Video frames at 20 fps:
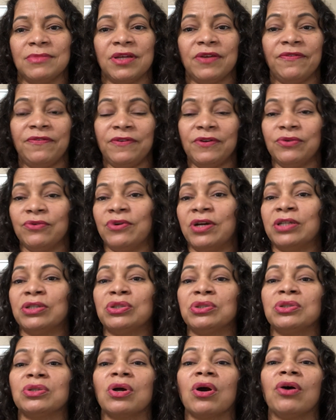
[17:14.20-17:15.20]
if you
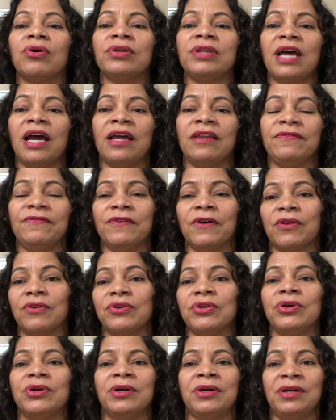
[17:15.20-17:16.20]
want to call that follow
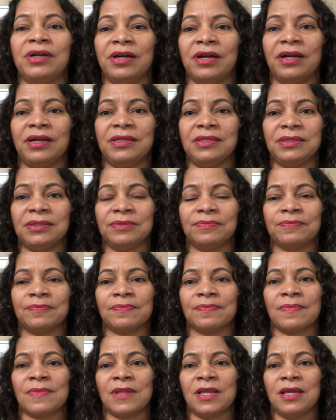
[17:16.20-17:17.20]
your heart,
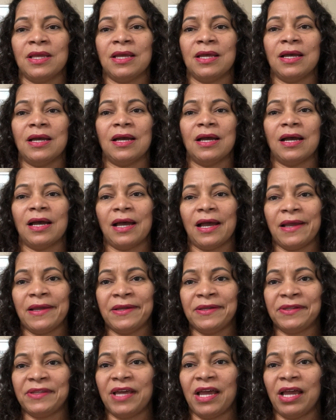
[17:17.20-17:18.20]
I
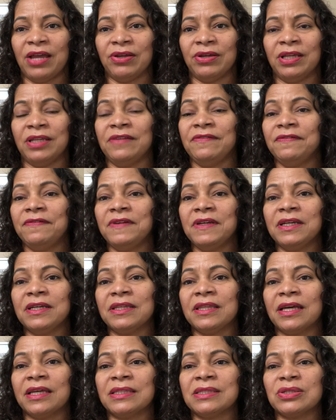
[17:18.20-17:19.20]
can tell you anything
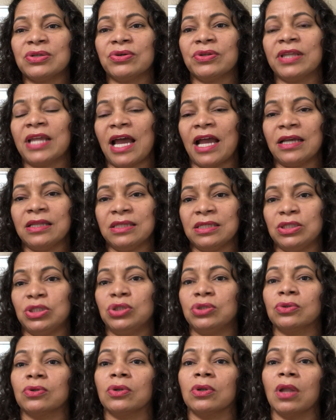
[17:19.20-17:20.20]
that's connected
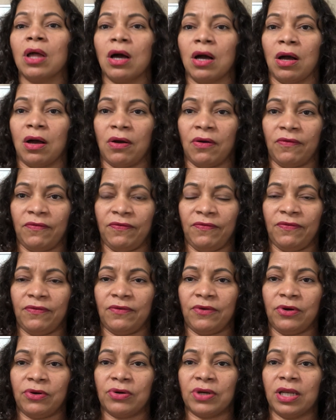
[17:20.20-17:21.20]
to love,
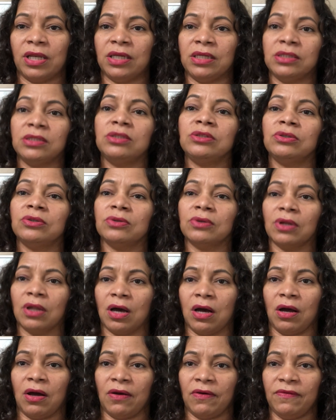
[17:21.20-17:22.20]
really true
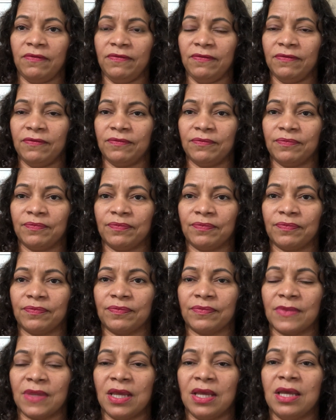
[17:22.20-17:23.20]
love,
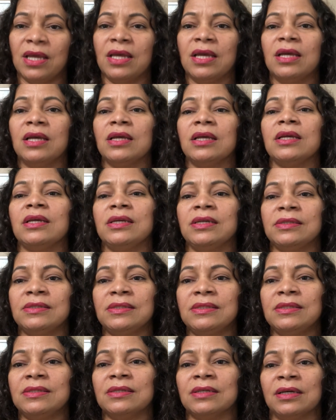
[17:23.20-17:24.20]

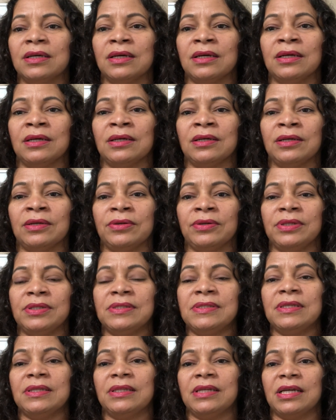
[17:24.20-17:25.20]
it's
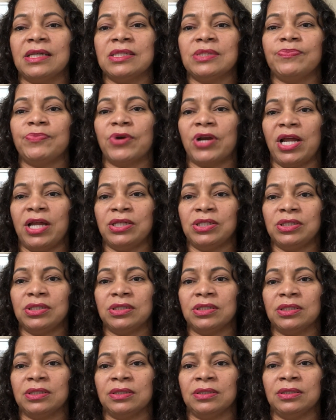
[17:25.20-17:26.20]
an
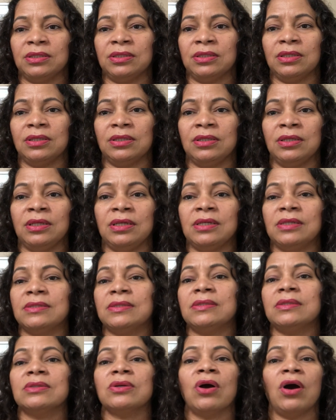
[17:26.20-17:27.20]
expression,
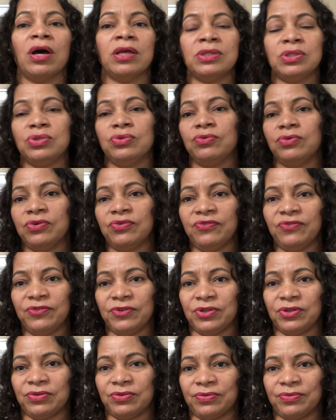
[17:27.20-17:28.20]
it's God's will for
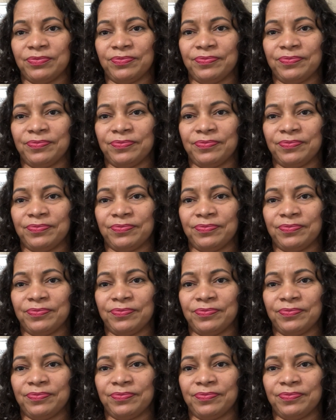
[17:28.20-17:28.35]
you.